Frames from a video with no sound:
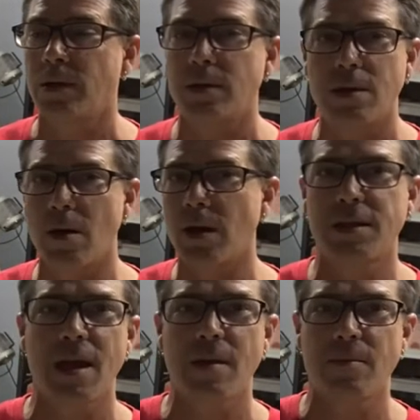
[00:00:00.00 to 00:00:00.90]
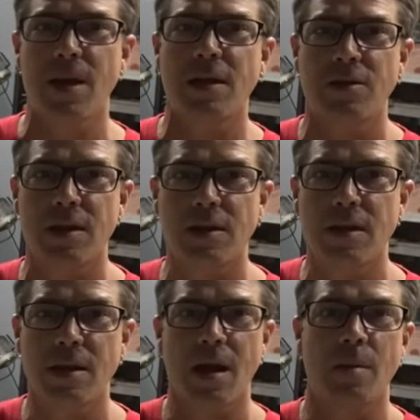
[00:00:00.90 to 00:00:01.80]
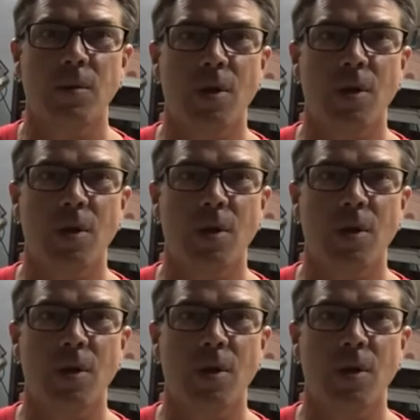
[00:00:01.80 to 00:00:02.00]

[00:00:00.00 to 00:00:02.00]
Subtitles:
don't let that make you think that I'm